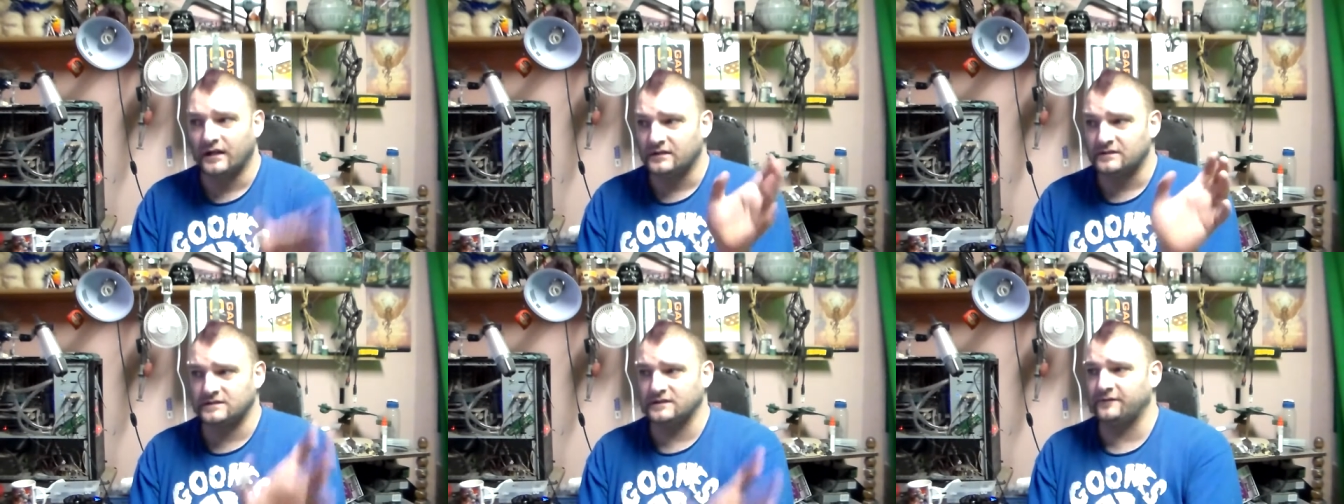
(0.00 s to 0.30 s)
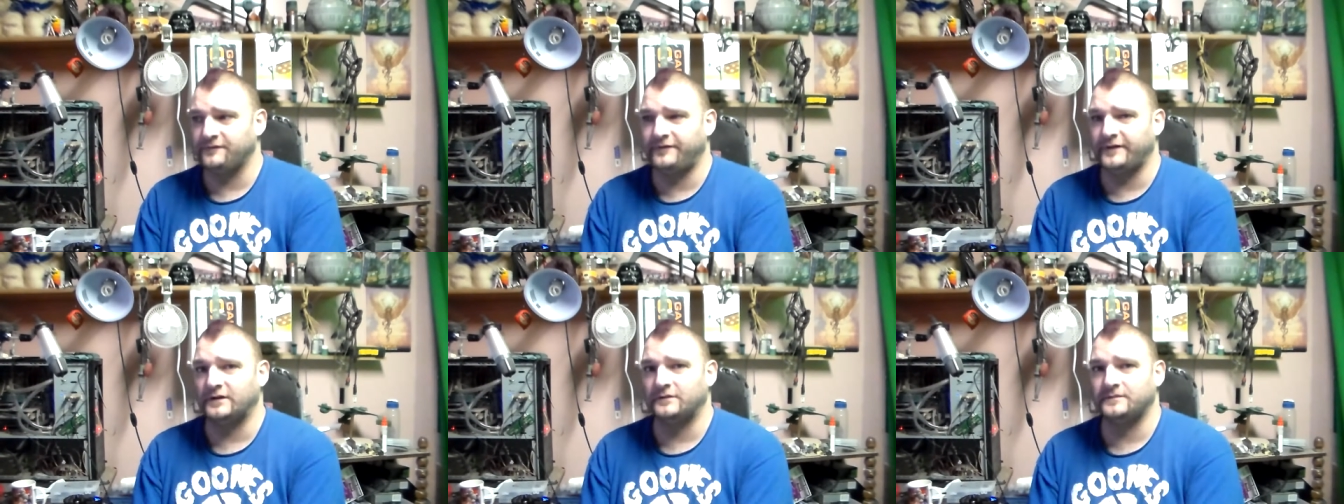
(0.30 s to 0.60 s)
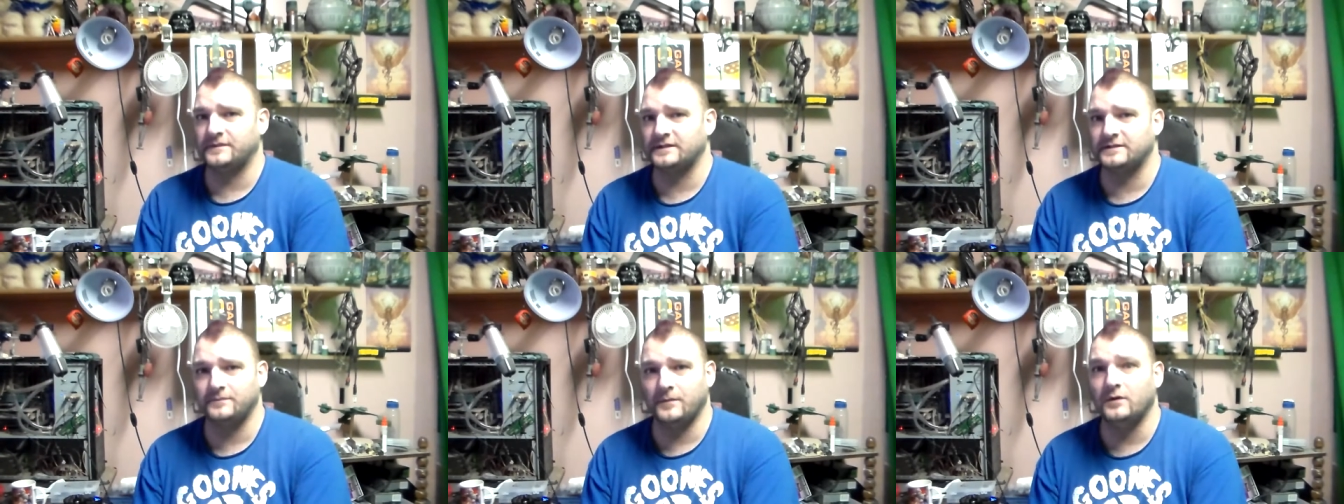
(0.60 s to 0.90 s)
to film
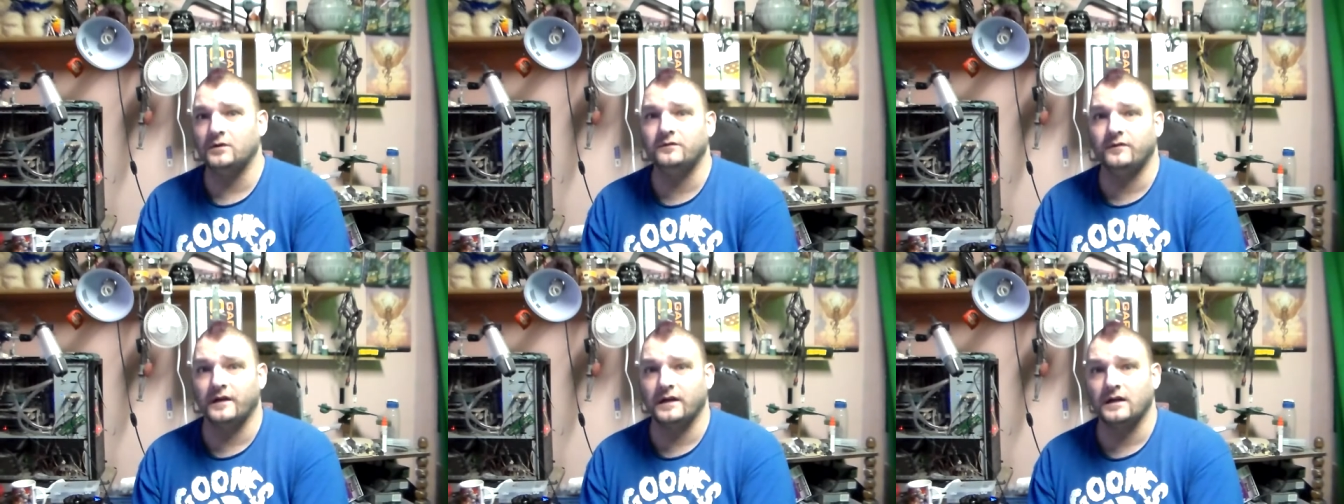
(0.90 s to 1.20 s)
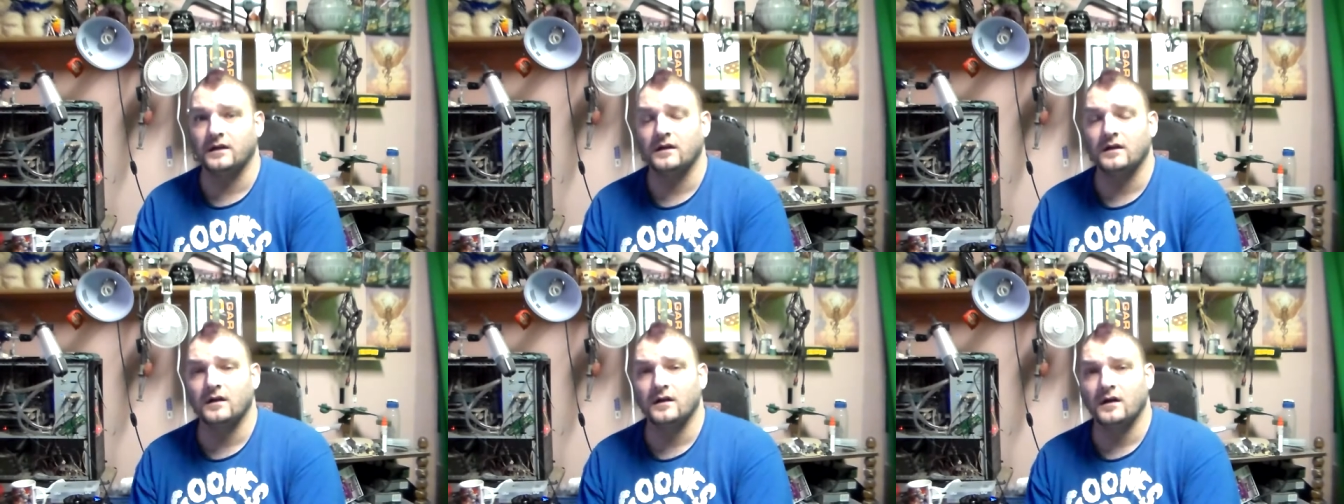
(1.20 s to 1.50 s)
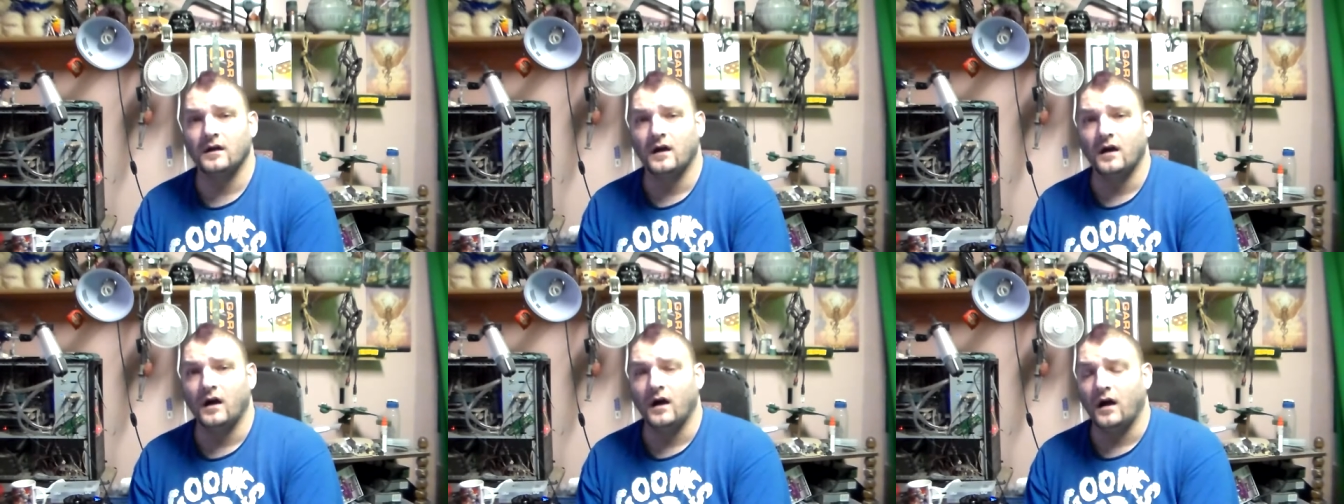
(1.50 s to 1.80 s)
this movie.
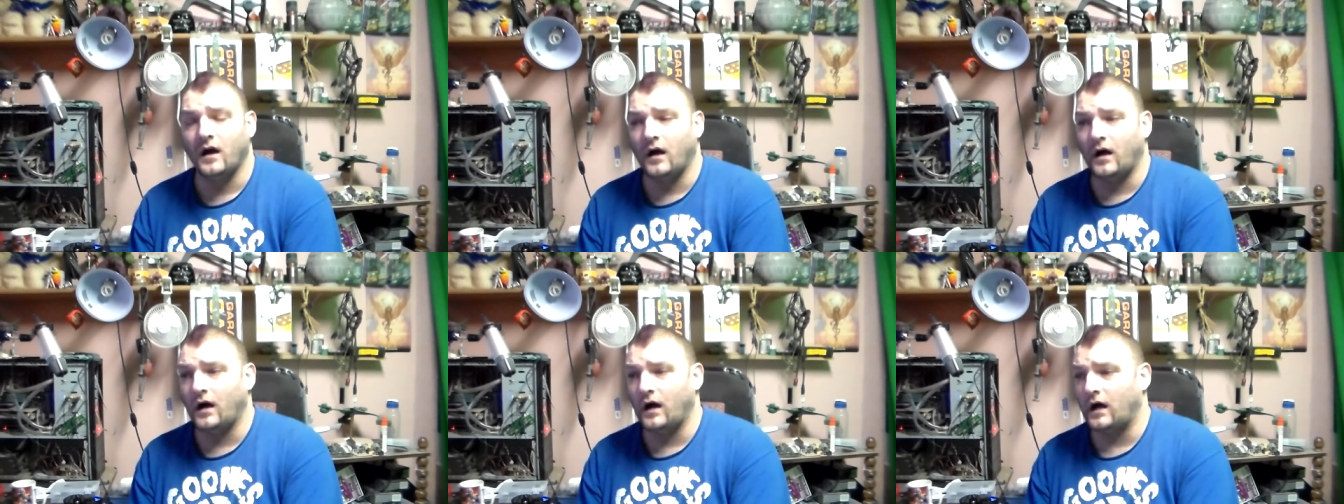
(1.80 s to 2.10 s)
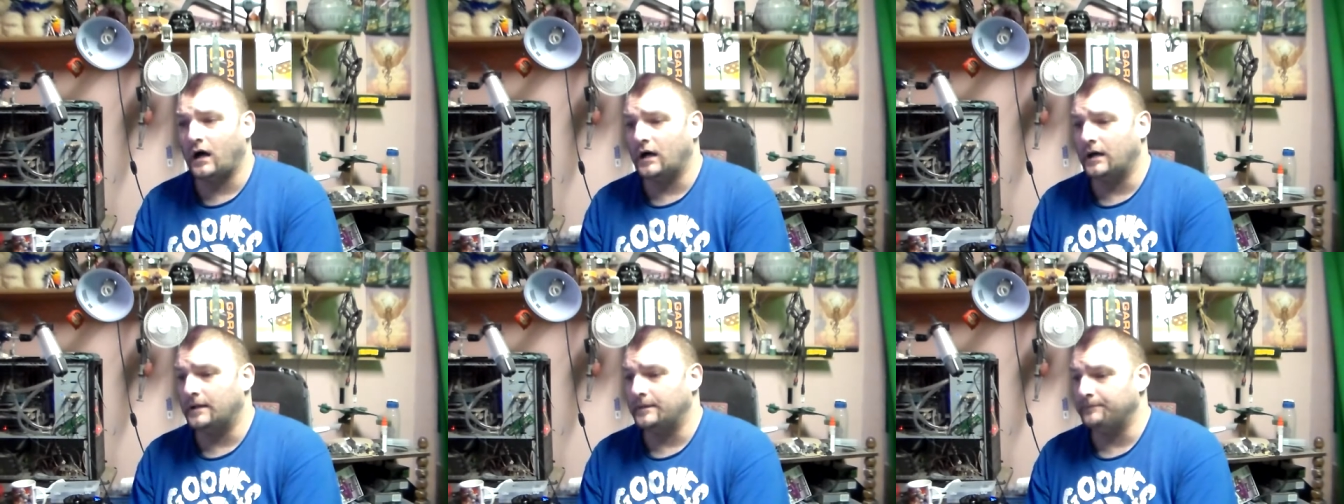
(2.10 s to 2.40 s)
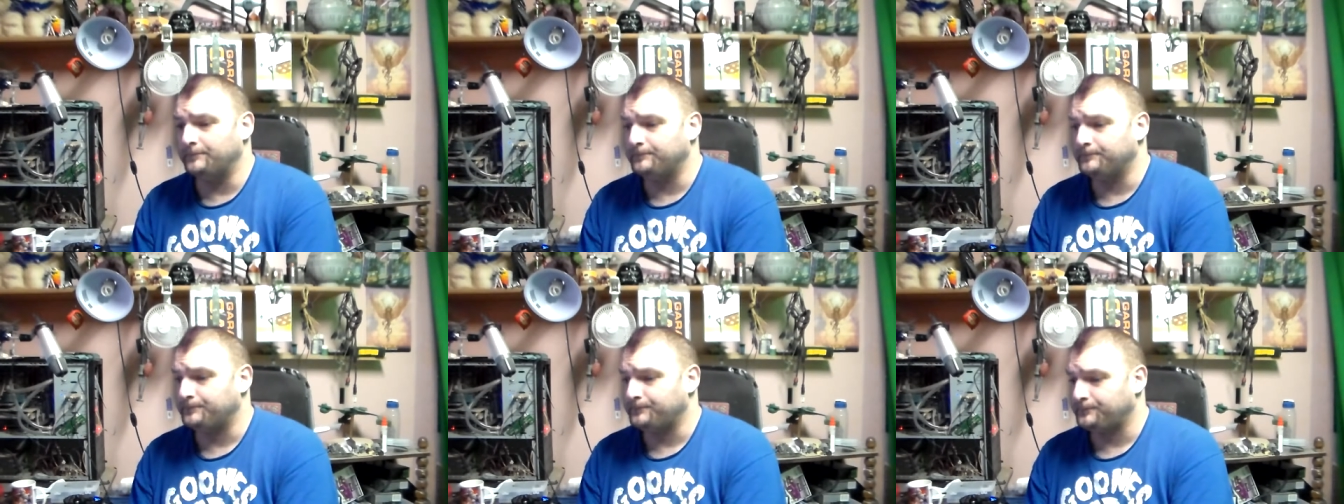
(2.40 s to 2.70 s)

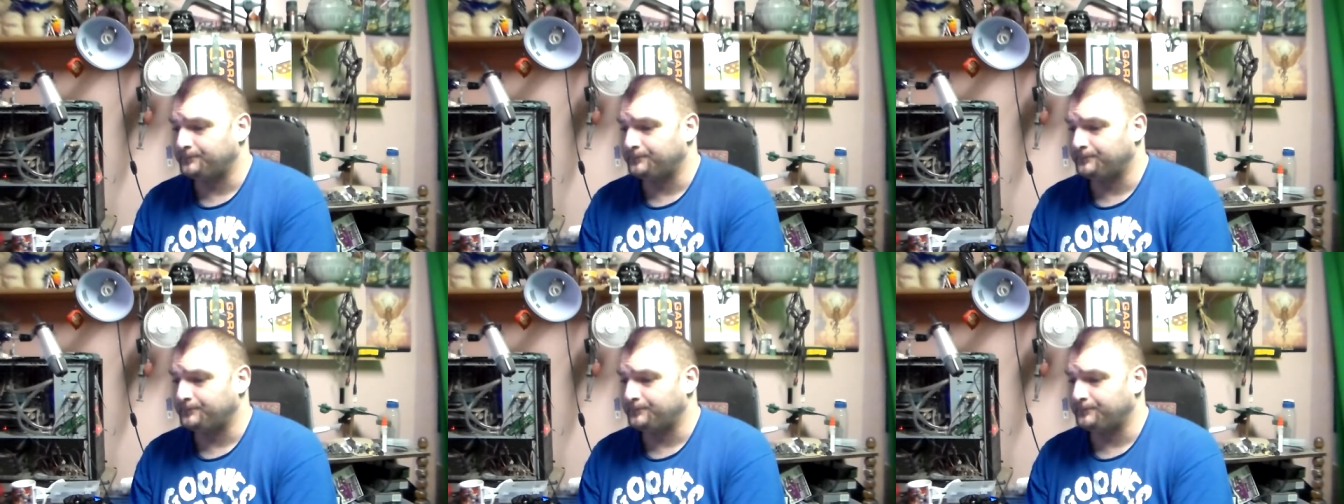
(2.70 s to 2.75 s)
Um,